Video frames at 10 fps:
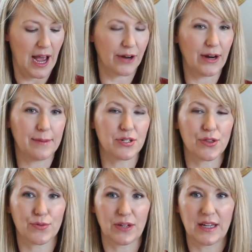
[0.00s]
I grabbed
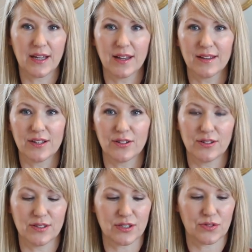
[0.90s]
three
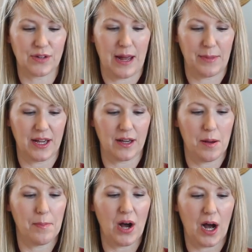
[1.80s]
little ceramic
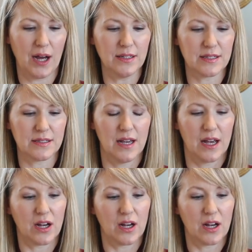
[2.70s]
pots,